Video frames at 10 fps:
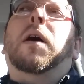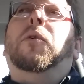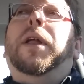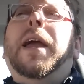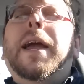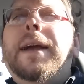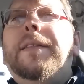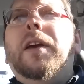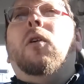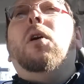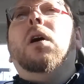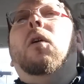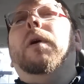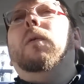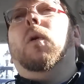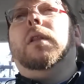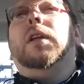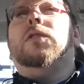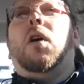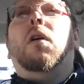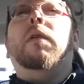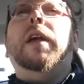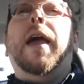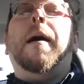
that would aid the ongoing work that's already